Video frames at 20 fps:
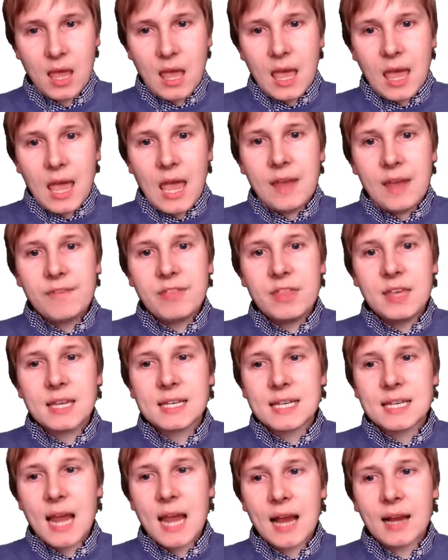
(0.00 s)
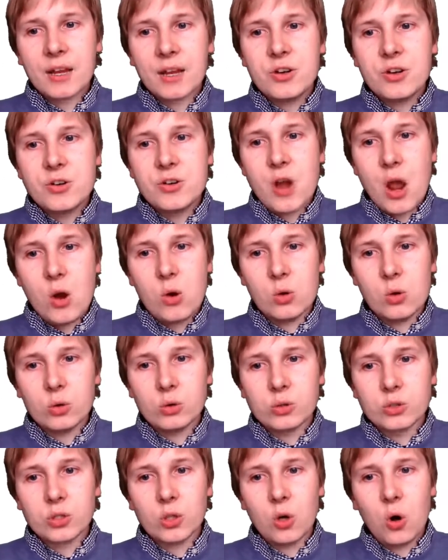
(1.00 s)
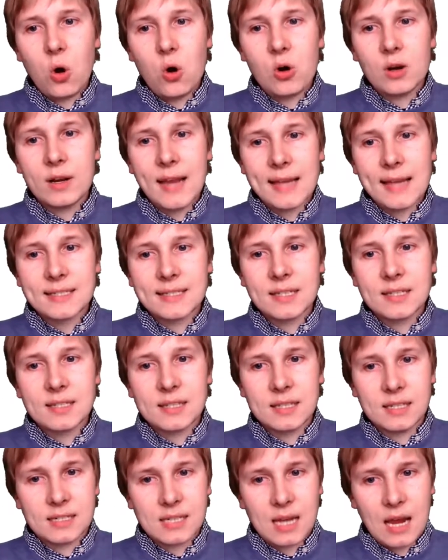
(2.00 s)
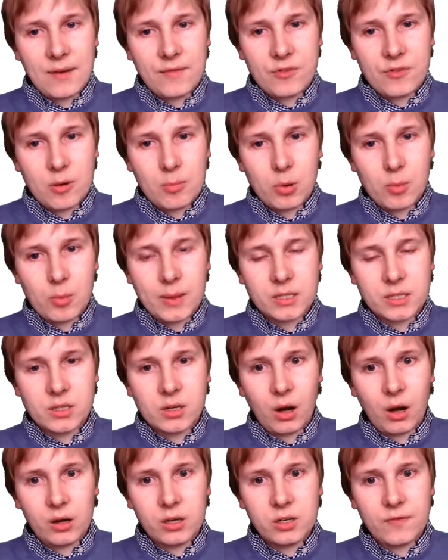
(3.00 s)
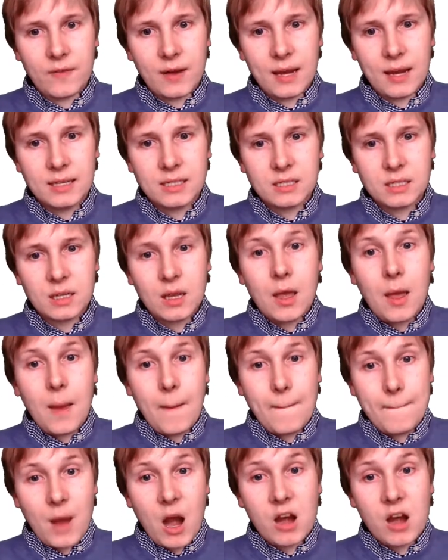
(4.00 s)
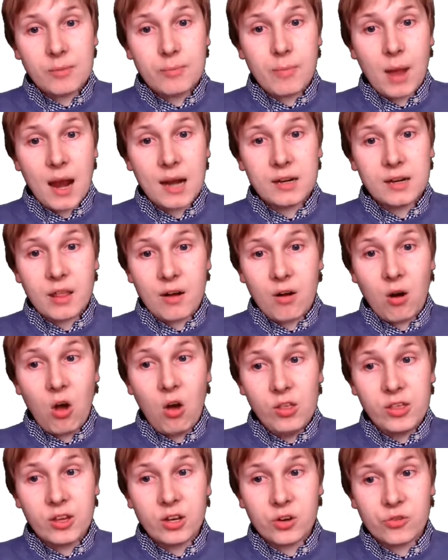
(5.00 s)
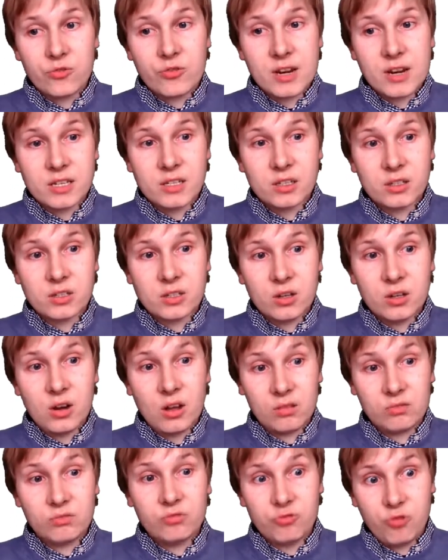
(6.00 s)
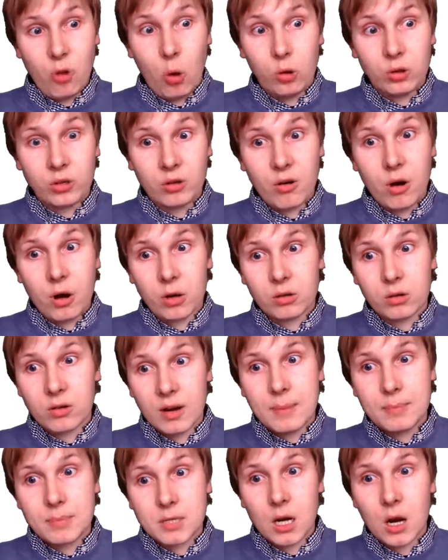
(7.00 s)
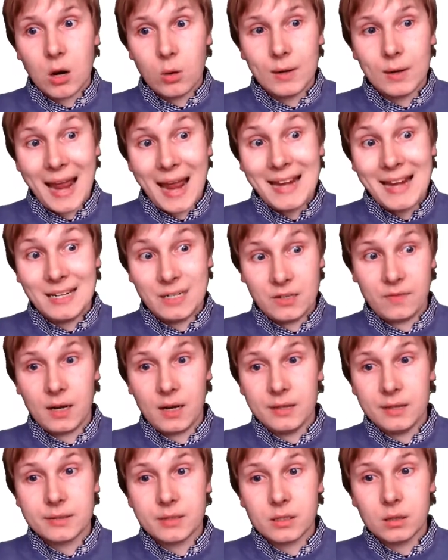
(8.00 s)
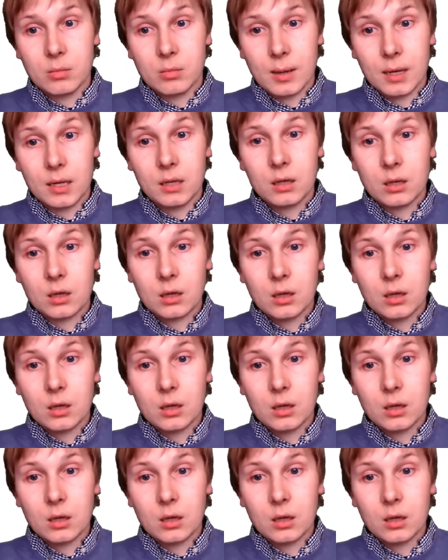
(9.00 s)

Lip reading: If the attacker knows or guesses the cipher implemented on a device, bearing in mind there are other good reasons to not roll your own crypto in any device that you make,